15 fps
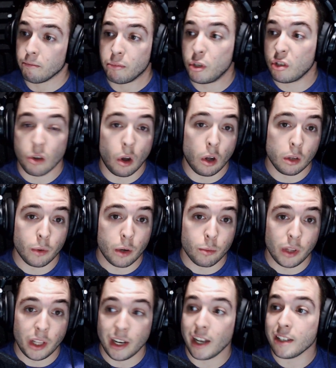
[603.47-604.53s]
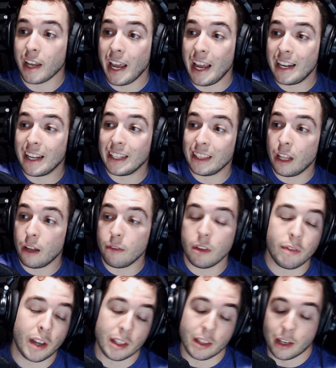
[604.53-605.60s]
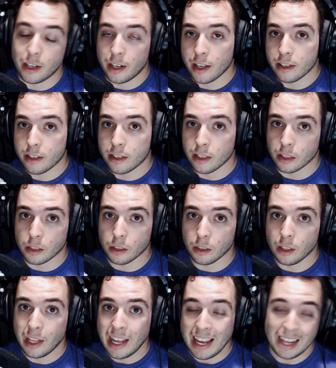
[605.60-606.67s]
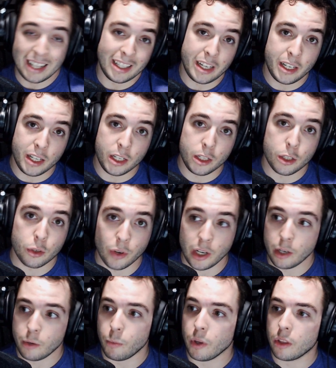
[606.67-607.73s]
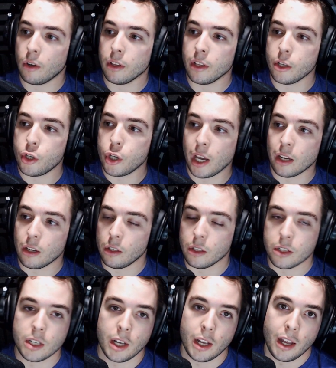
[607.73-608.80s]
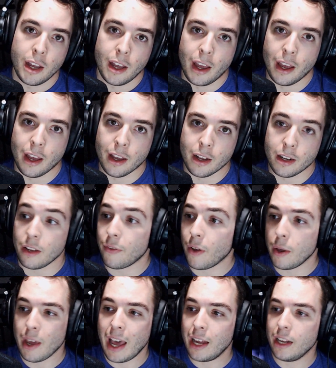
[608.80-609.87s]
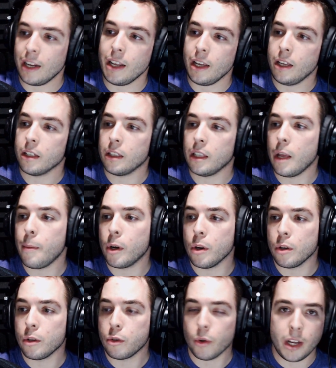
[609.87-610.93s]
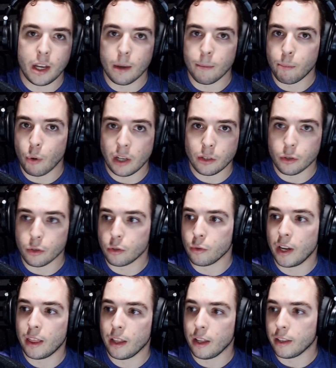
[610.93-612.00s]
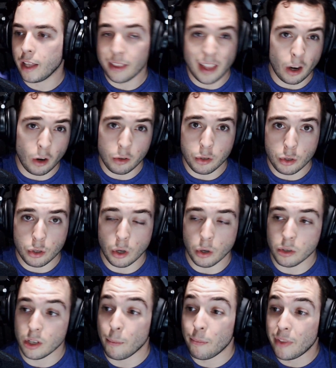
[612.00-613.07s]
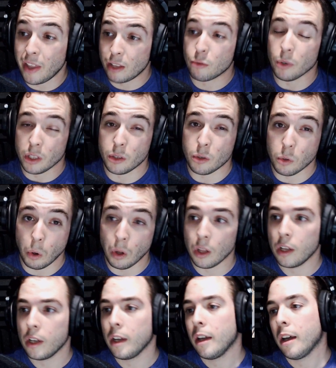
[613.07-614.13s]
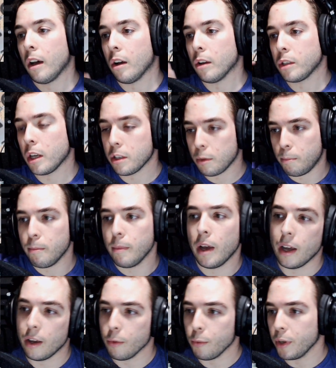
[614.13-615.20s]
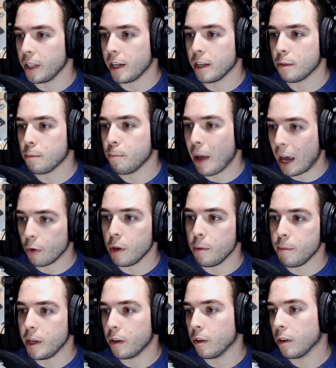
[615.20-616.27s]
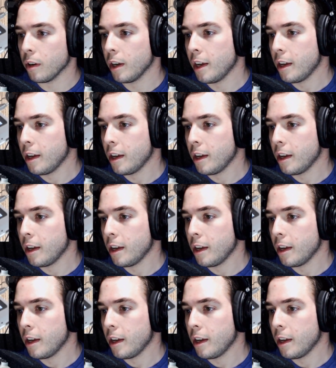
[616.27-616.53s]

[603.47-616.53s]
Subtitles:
just all around really nice. And I love the fact that it has the little LED screen with all the channels. And if I add any limiters or any compressors or anything like that, that also shows up. That's really cool. Also has a really nice battery meter.